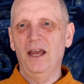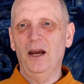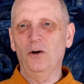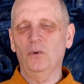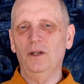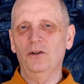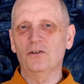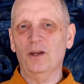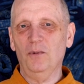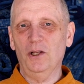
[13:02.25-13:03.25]
And when
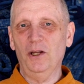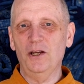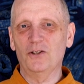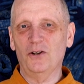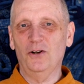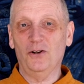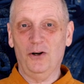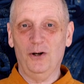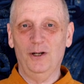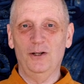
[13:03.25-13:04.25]
some of the lights aren't
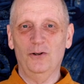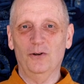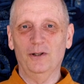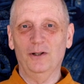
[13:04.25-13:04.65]
on in your